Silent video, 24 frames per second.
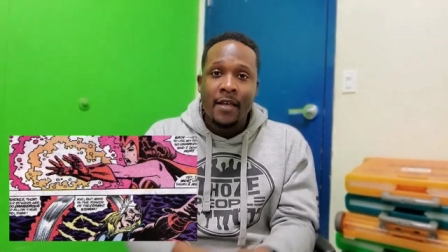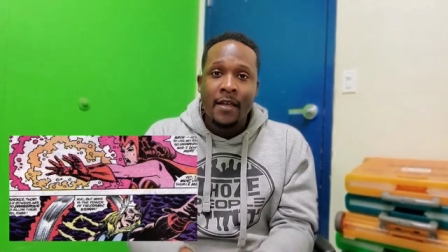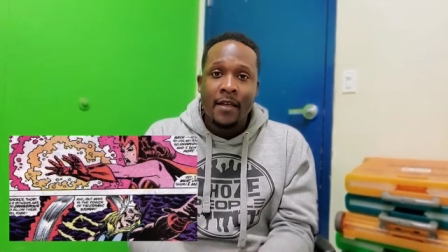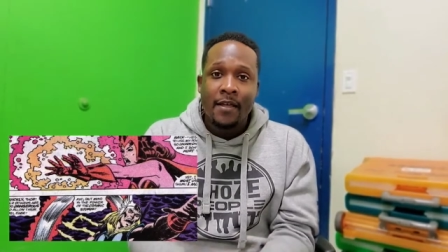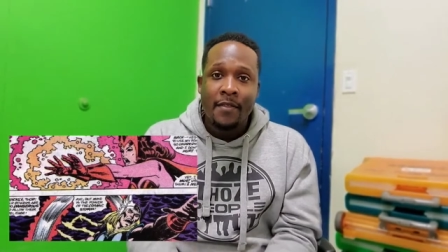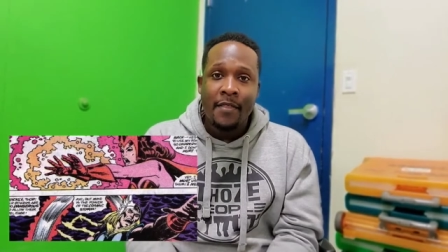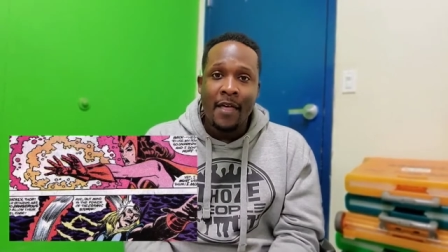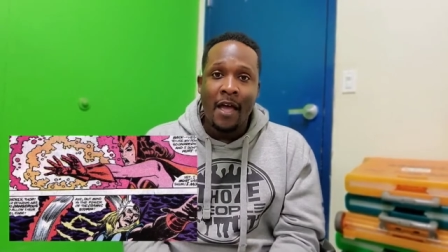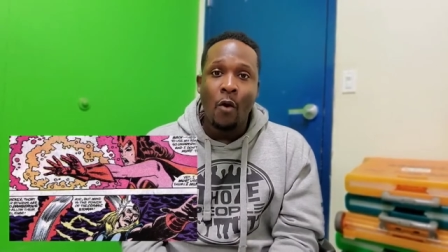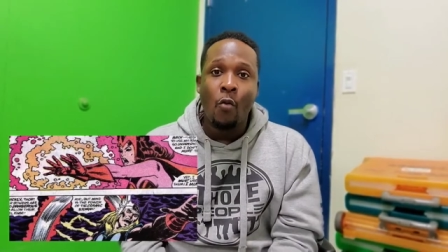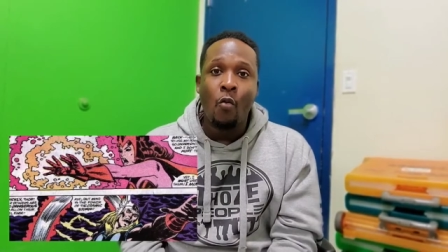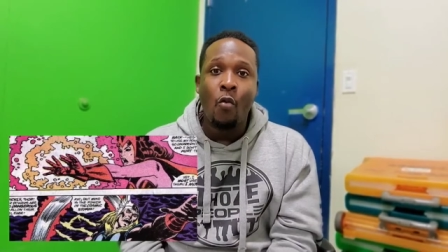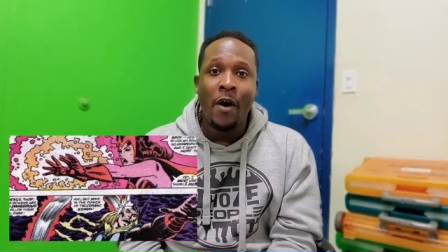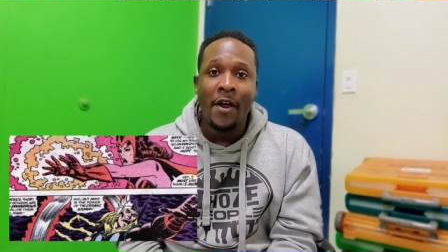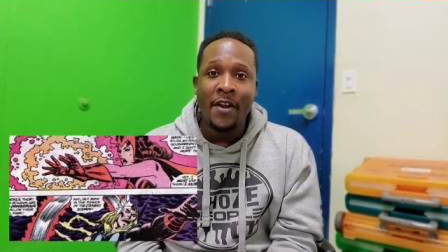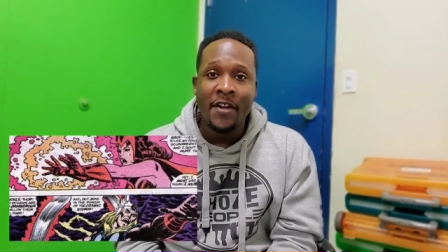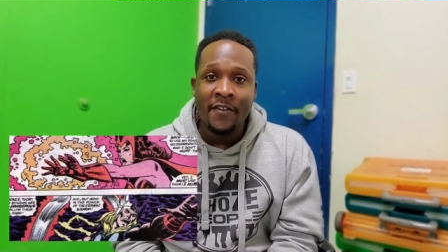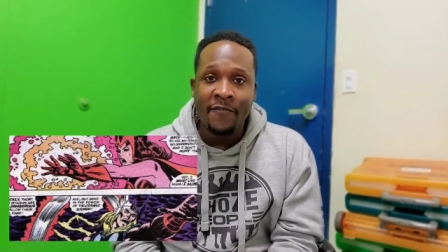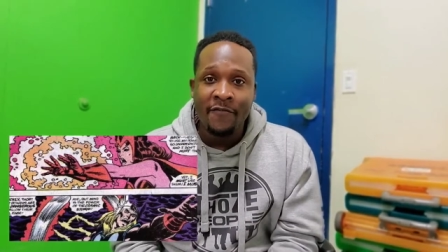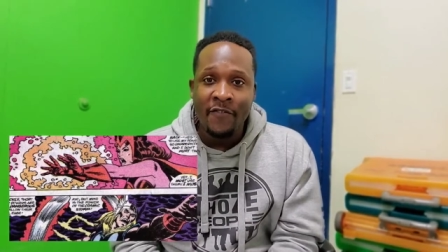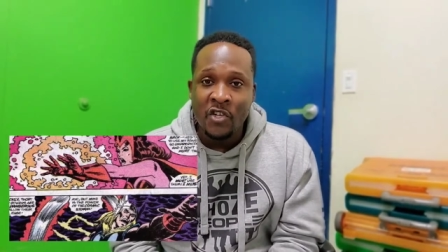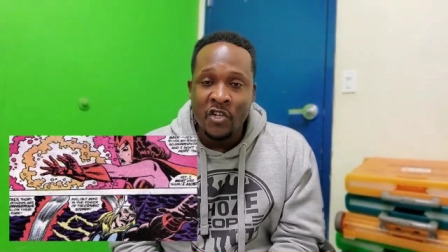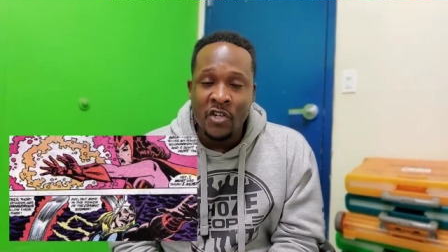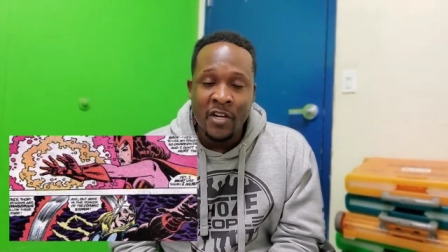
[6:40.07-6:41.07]
that
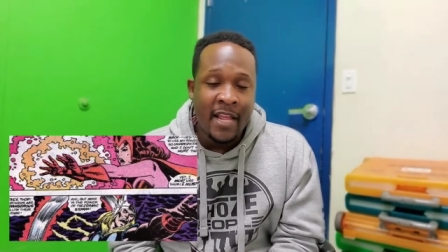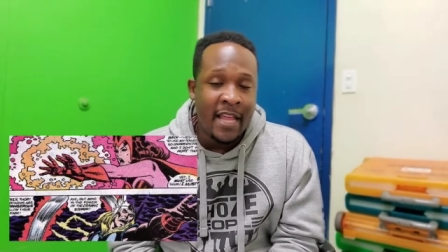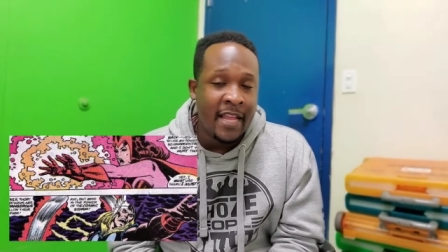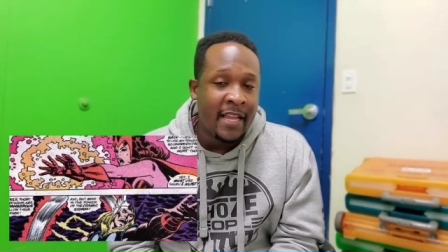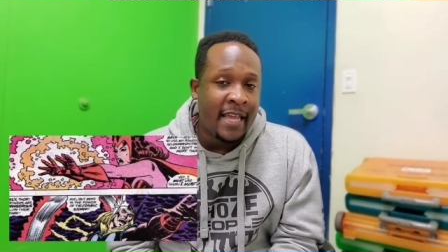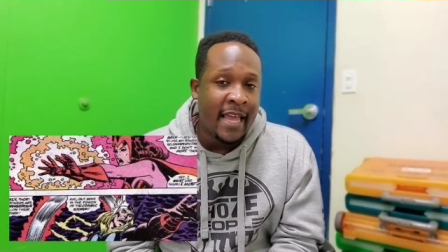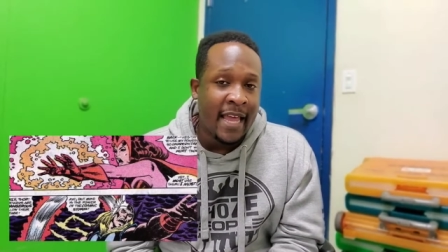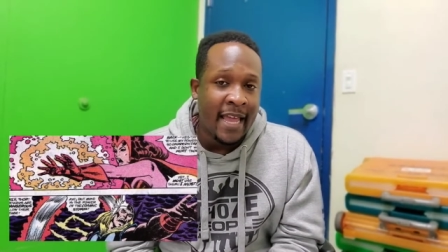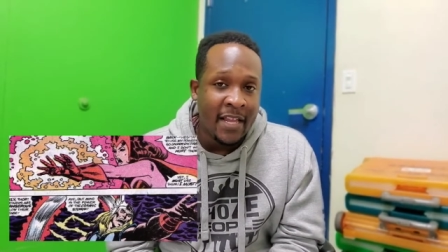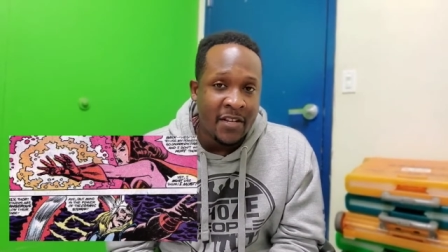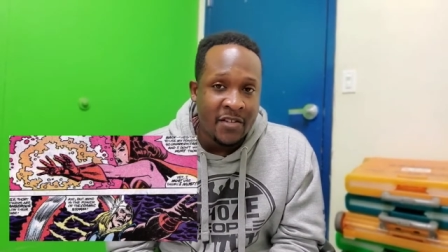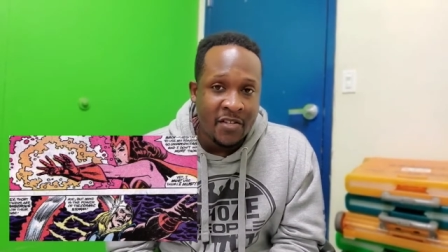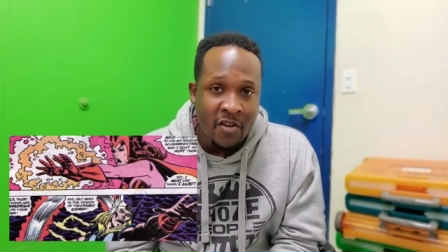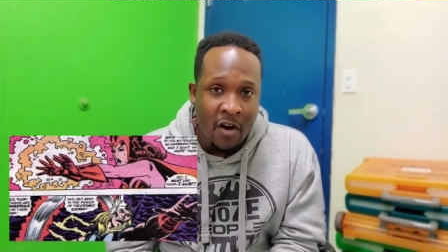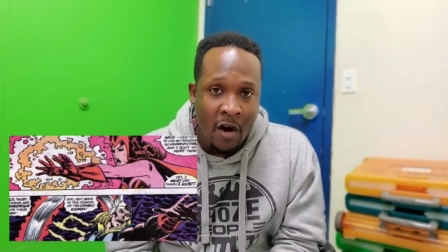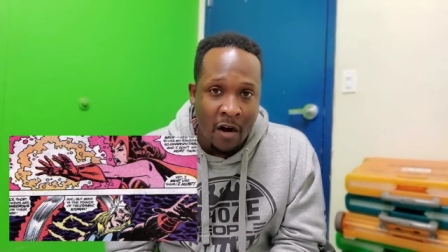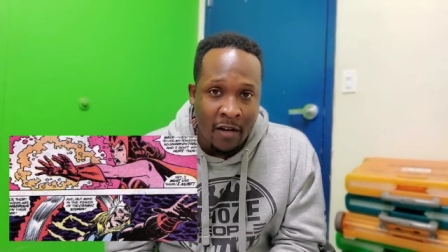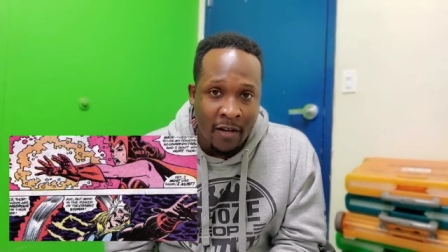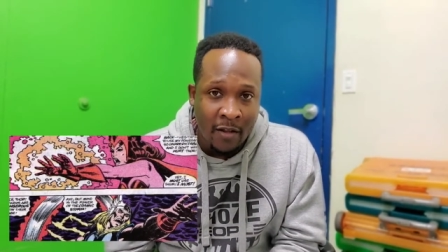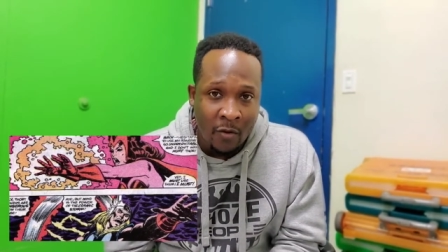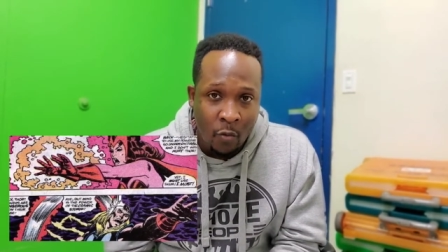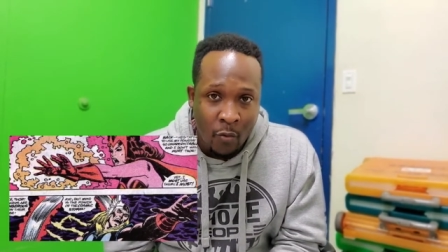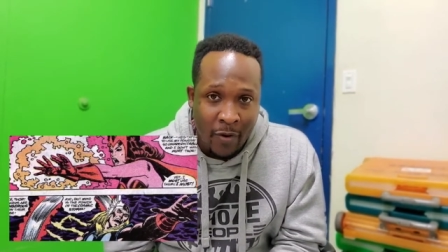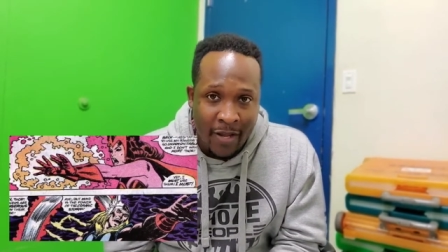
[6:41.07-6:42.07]
WandaVision, aka
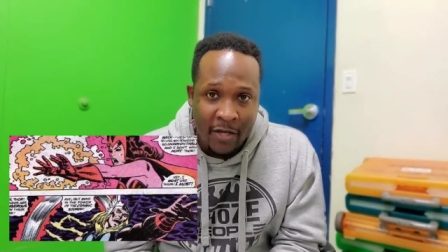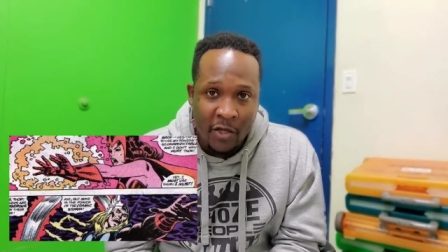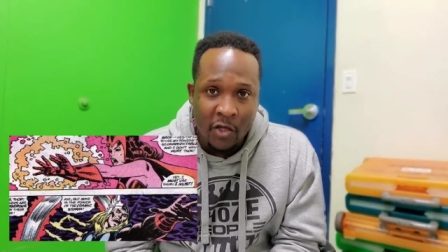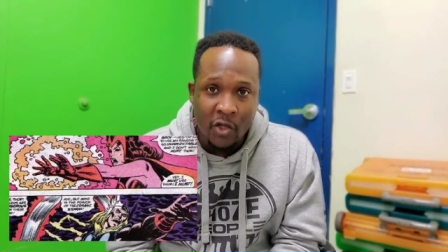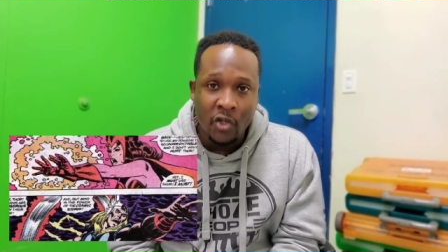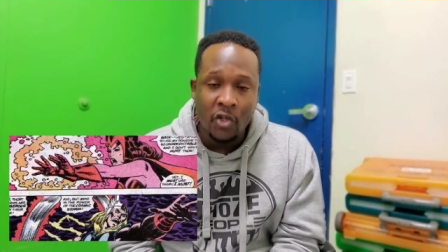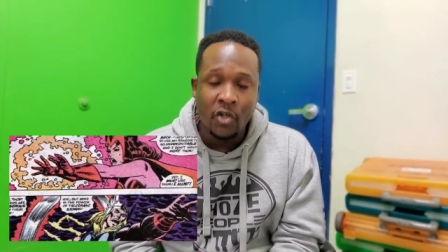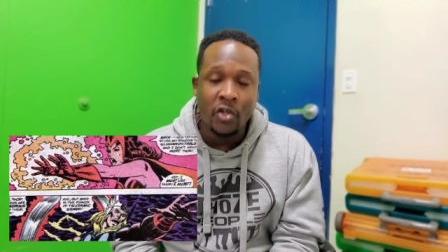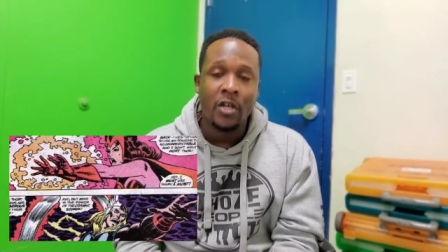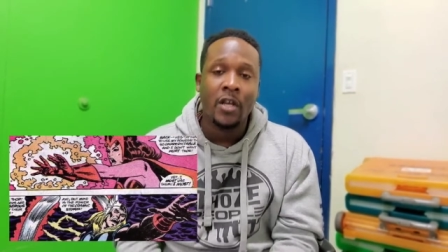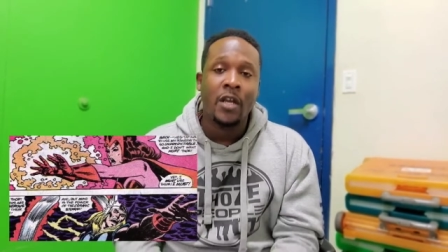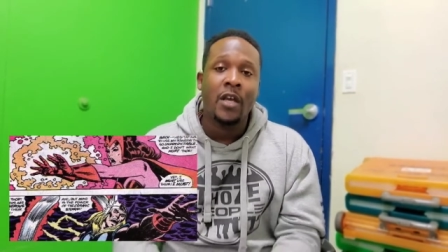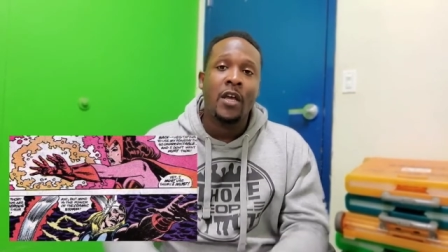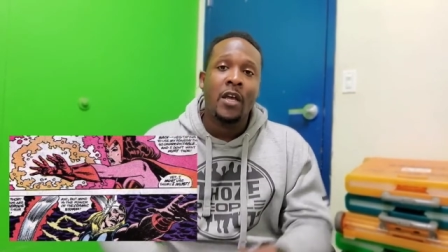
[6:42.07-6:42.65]
Scarlet Witch,